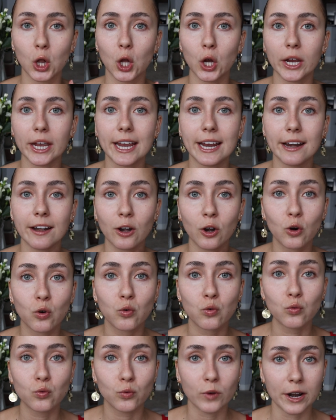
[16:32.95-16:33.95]
look
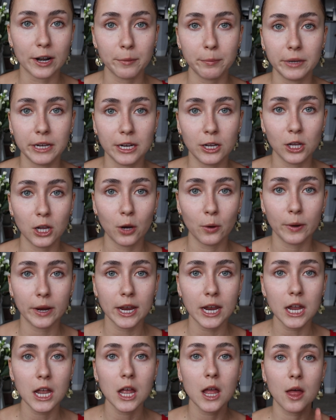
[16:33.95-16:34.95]
incredibly
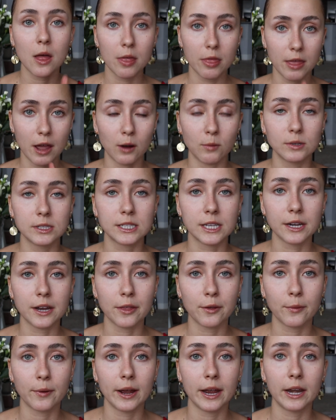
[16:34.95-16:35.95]
glowy. That one's
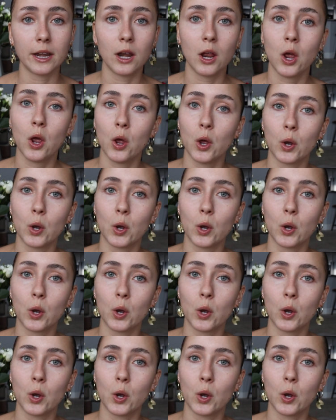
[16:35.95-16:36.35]
another one.